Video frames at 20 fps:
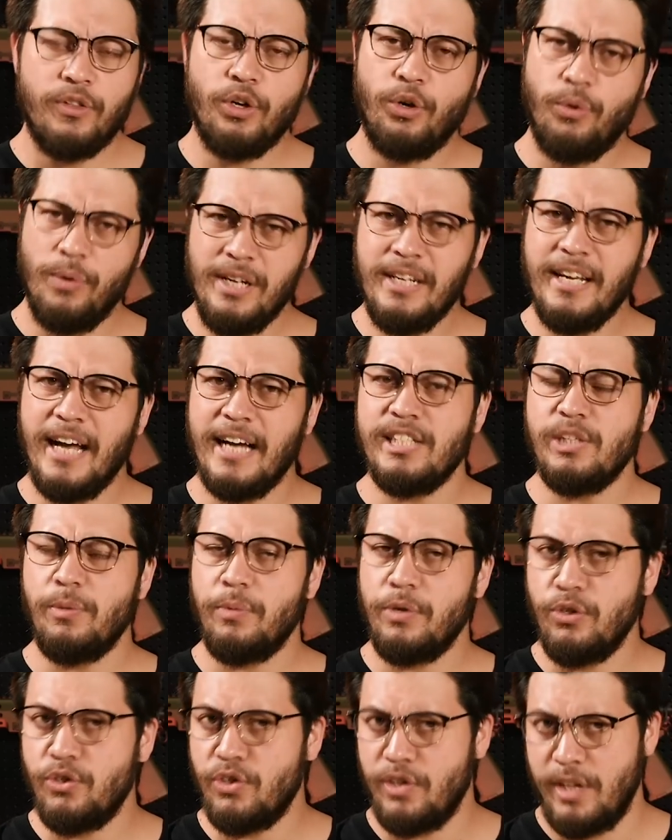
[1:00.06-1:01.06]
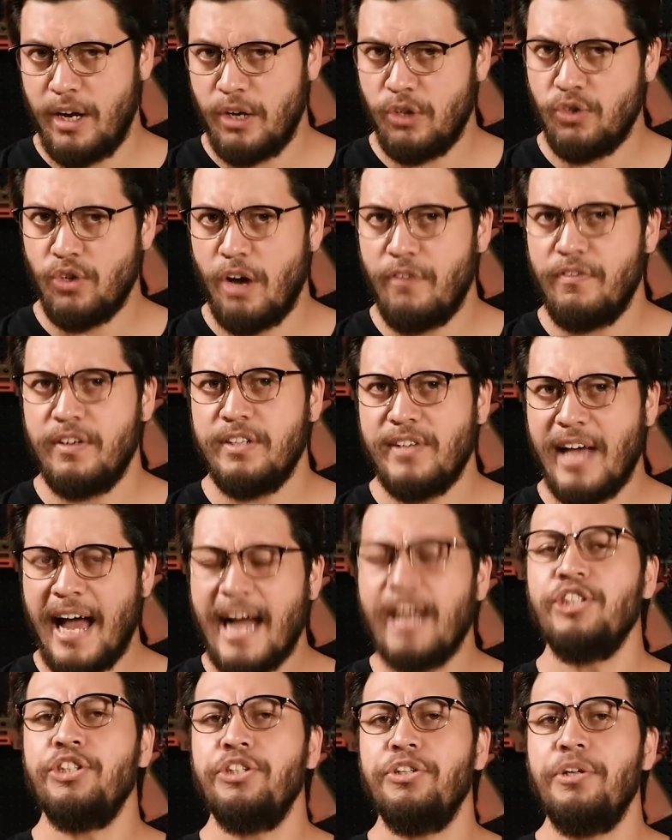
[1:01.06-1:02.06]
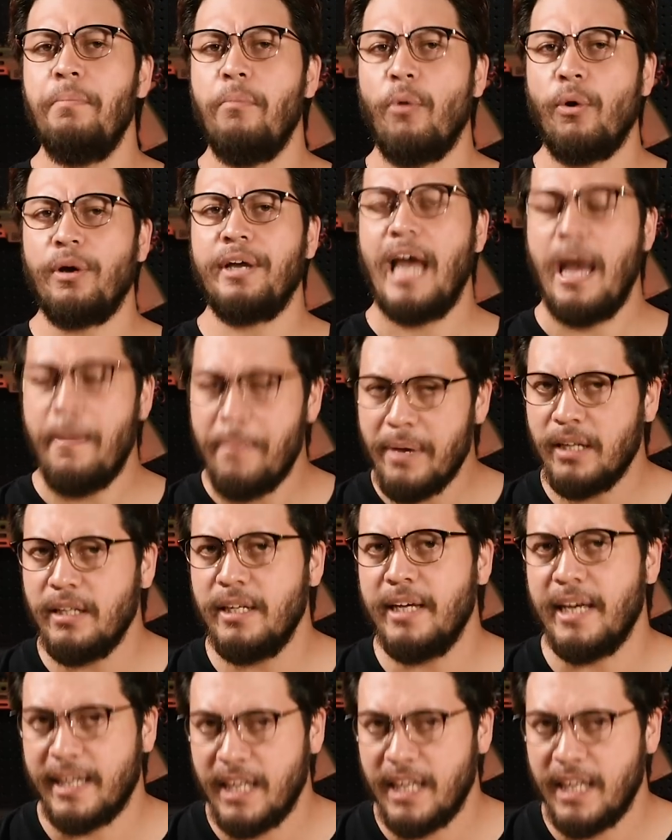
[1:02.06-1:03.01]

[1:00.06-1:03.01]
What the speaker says: The green gas that we use in airsoft is actually more chemically